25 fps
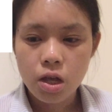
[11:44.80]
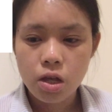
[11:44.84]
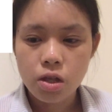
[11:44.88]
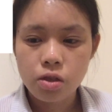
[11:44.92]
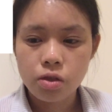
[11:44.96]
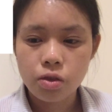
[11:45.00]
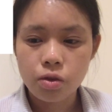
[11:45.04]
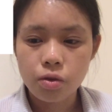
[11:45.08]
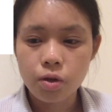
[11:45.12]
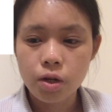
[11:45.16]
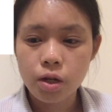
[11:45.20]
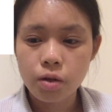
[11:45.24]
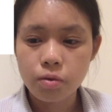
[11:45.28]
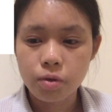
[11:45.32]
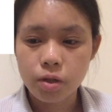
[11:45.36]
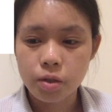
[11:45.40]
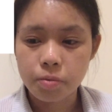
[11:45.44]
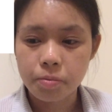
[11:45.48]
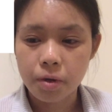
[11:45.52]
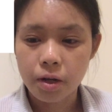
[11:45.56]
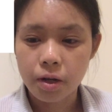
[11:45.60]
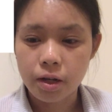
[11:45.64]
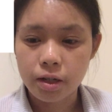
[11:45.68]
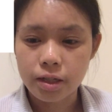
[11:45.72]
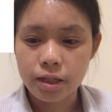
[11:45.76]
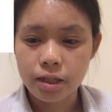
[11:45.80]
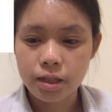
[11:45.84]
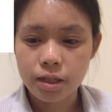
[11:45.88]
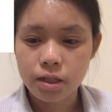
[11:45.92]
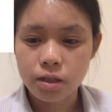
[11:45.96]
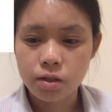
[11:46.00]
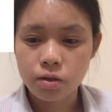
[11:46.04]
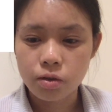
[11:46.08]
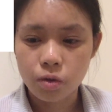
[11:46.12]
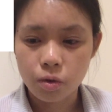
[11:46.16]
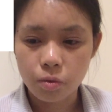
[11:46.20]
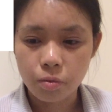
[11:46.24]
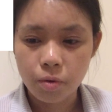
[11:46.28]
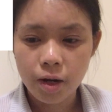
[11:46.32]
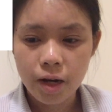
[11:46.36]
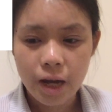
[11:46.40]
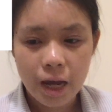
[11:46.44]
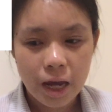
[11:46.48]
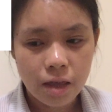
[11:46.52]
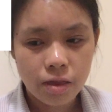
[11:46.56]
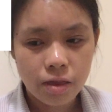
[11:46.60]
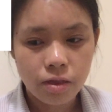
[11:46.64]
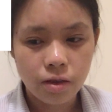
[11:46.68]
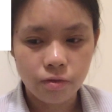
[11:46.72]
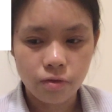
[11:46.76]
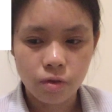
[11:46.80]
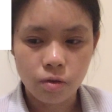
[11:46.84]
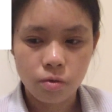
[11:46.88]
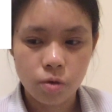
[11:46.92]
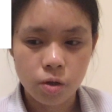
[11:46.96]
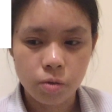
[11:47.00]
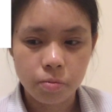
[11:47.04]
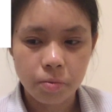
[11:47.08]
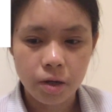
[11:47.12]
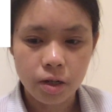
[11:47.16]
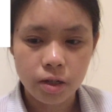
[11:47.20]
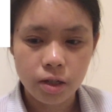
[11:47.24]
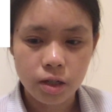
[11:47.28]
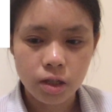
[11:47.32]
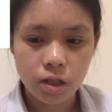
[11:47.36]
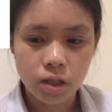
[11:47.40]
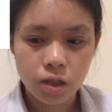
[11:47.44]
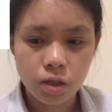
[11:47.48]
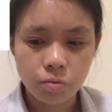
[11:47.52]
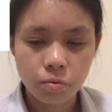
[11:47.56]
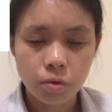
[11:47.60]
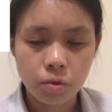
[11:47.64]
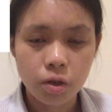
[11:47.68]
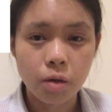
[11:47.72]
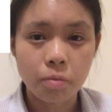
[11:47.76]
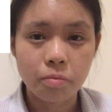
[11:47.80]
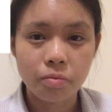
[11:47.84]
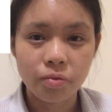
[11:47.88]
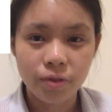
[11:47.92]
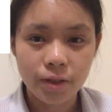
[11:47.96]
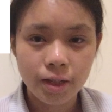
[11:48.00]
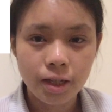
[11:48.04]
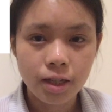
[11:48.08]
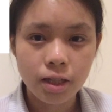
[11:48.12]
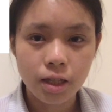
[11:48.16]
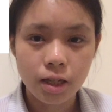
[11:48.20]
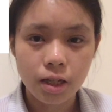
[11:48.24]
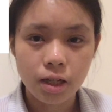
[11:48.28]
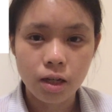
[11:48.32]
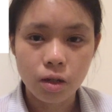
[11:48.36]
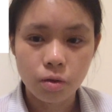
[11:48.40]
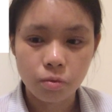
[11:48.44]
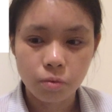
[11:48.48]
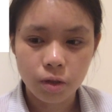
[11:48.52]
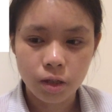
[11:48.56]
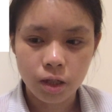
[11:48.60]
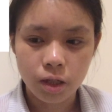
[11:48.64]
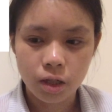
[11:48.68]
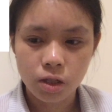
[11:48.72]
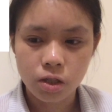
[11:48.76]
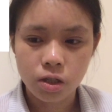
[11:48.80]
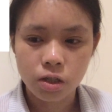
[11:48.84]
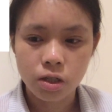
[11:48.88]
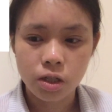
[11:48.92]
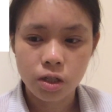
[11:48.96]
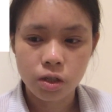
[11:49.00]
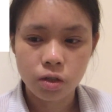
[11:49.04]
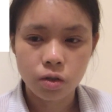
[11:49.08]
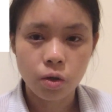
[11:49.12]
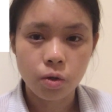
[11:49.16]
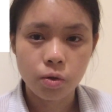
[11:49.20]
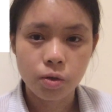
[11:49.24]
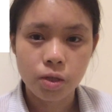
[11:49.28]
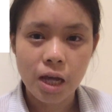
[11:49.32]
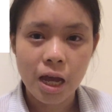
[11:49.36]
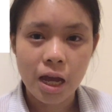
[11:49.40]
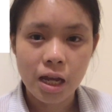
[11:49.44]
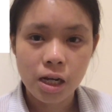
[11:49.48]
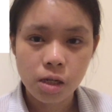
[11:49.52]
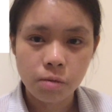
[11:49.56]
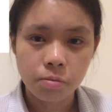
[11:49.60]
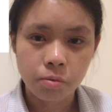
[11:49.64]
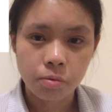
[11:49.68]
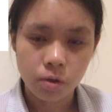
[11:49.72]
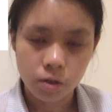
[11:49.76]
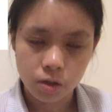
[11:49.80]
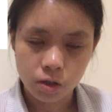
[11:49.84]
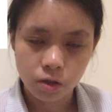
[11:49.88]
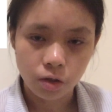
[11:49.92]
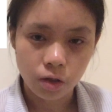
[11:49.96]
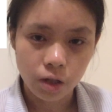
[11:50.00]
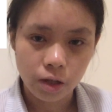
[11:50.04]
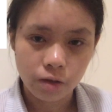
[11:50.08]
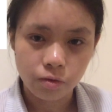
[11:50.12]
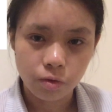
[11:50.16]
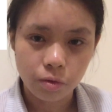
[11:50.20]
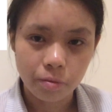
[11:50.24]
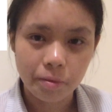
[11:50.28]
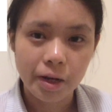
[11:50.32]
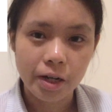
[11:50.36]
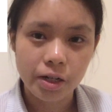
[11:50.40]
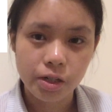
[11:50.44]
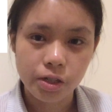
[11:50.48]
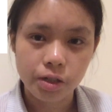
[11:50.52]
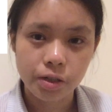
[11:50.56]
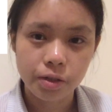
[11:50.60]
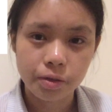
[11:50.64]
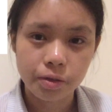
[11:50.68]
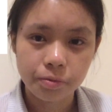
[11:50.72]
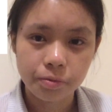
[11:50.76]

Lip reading: 30 respondents, or 1/8 of the respondents, were completely unwilling to disclose any personal information.